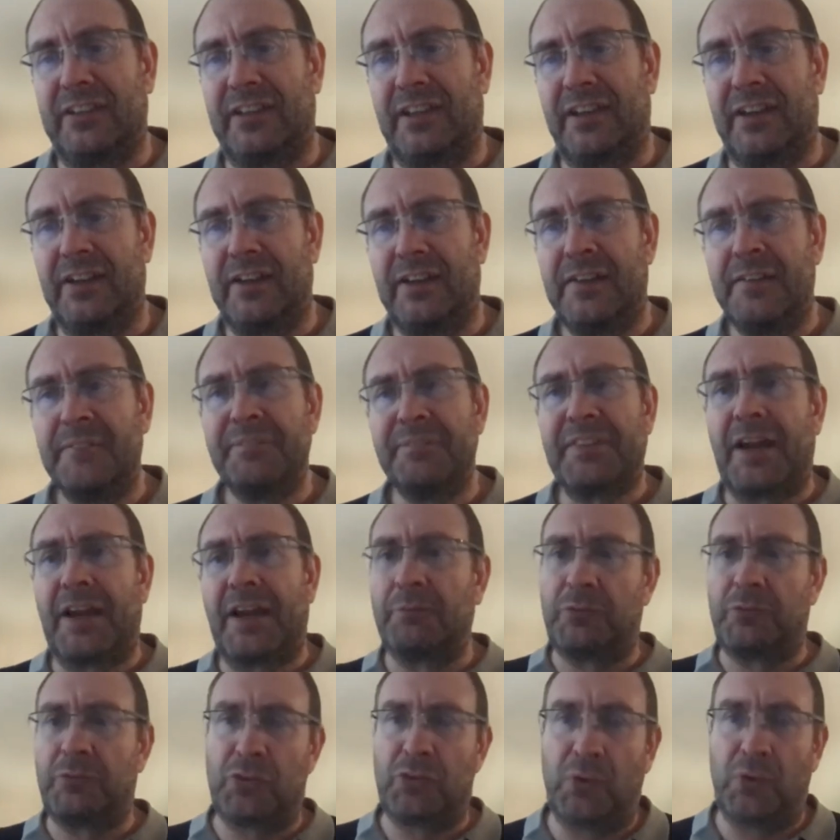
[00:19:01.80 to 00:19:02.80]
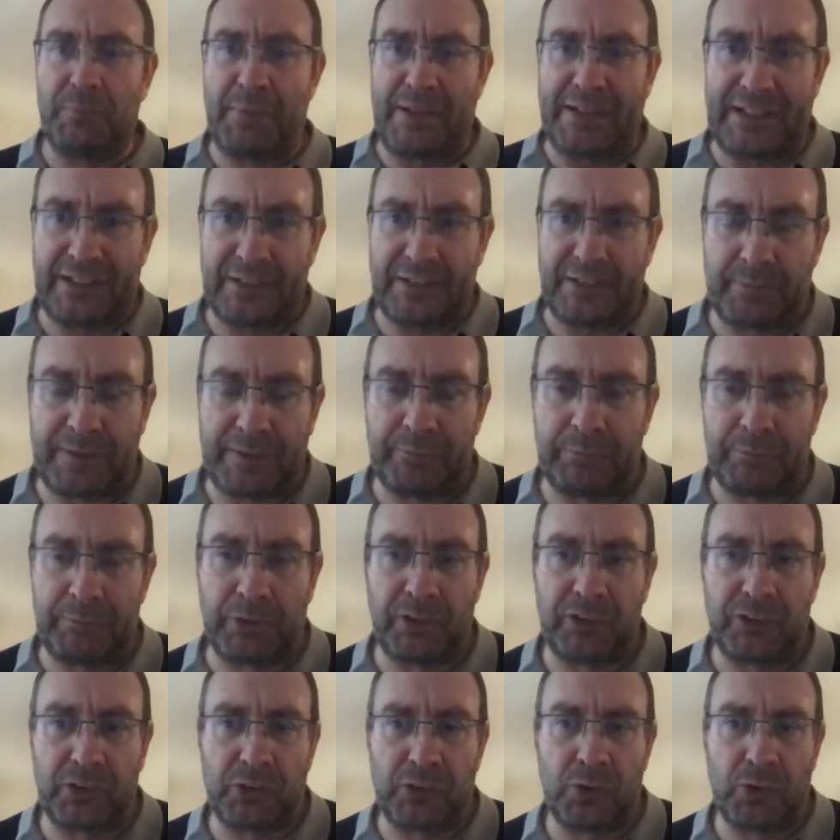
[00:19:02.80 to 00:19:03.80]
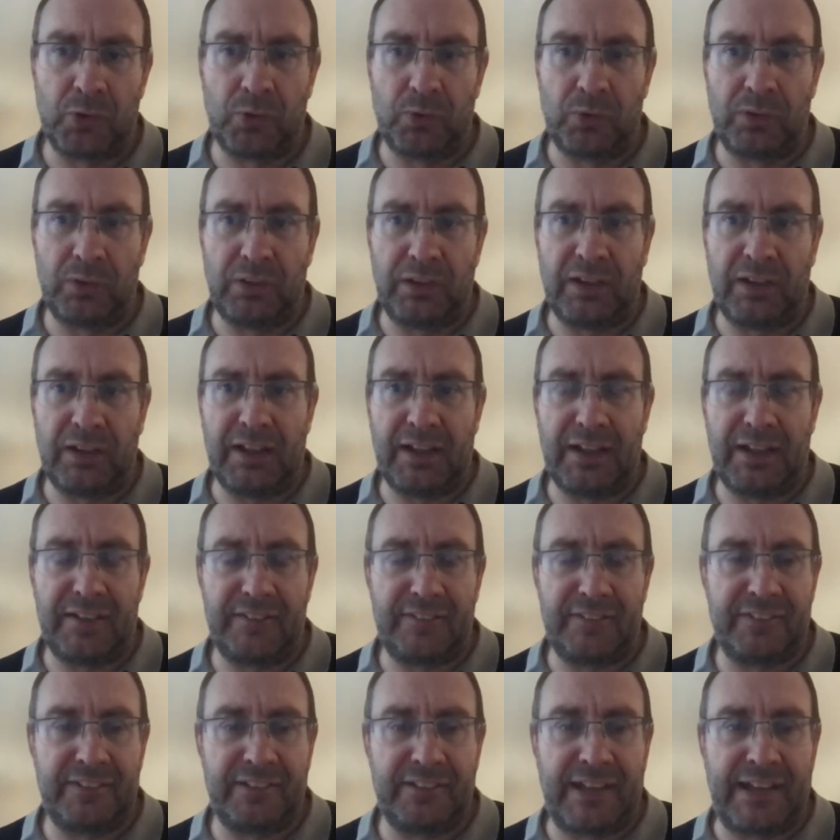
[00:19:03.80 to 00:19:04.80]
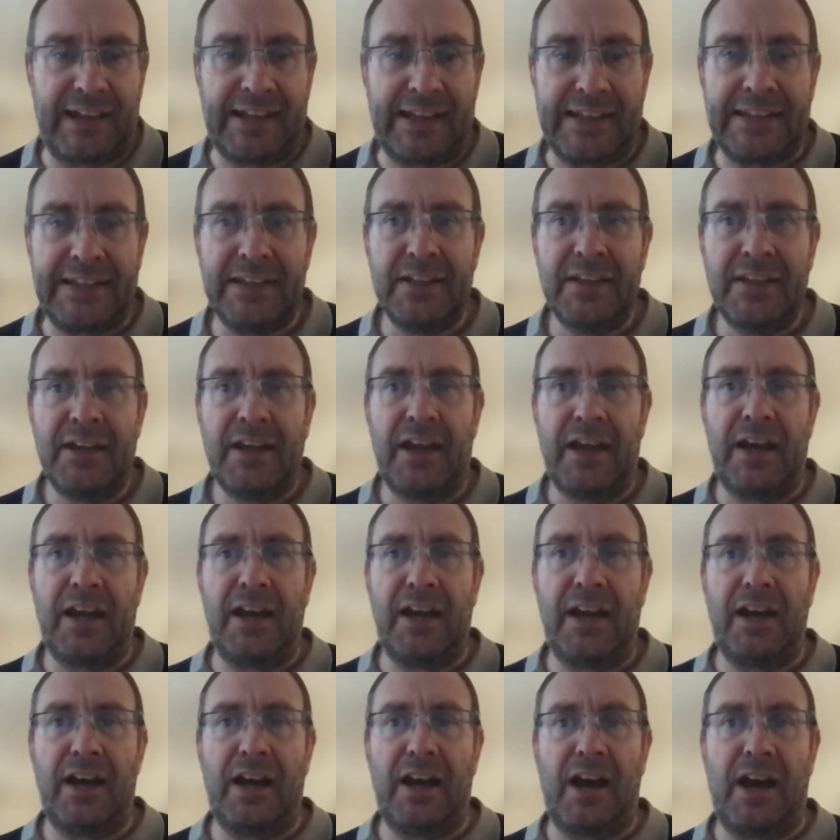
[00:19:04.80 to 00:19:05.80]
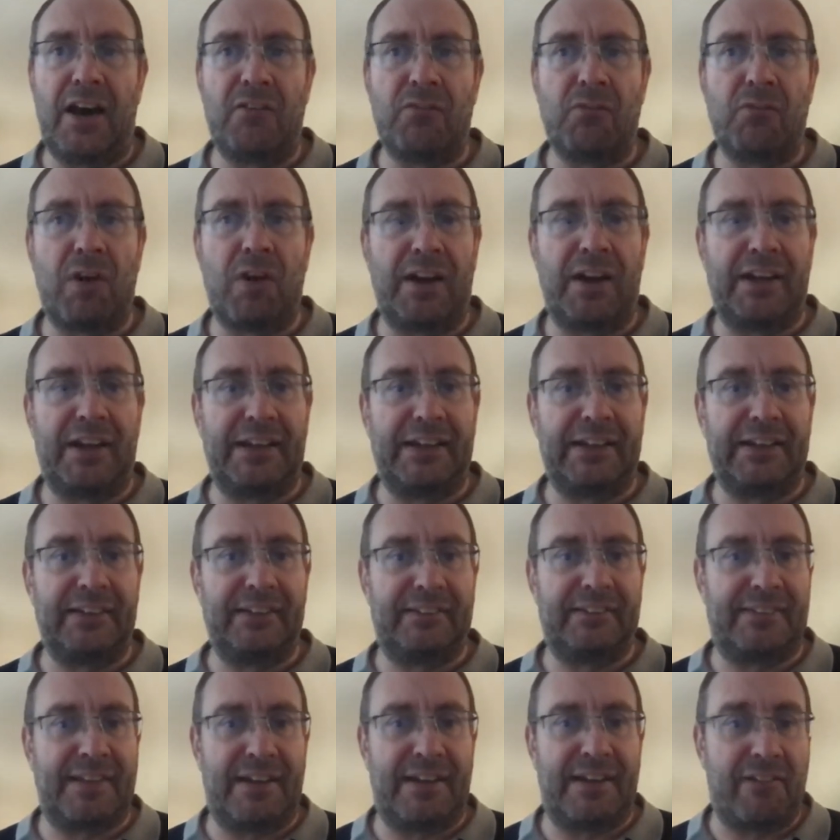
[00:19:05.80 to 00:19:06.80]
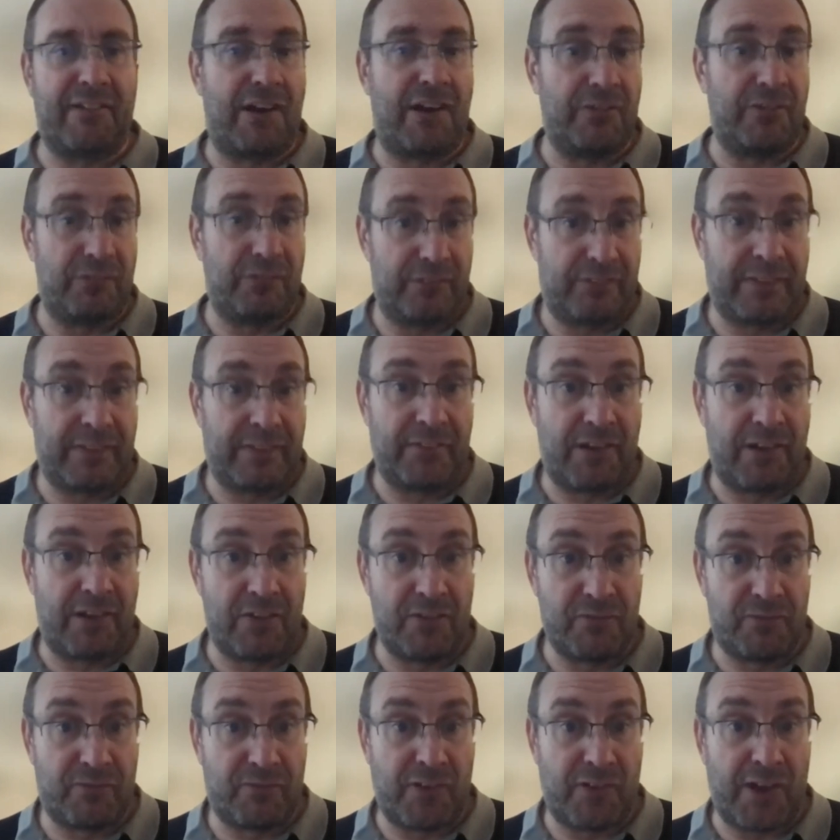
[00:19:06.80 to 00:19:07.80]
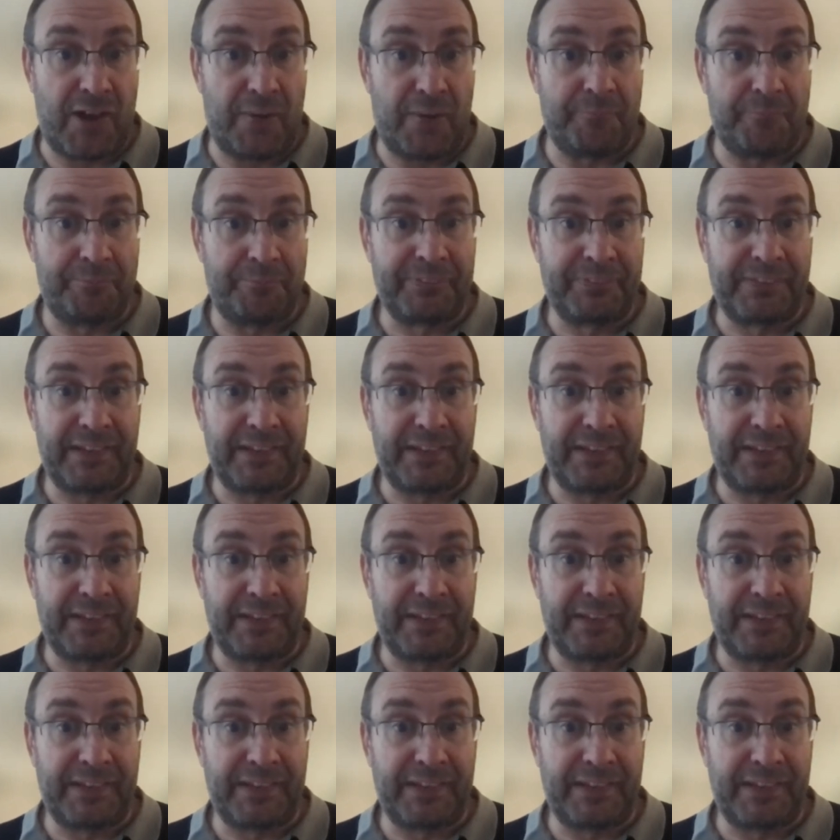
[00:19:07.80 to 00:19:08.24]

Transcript: that I'm sure many of the people on the call today are running their own firm.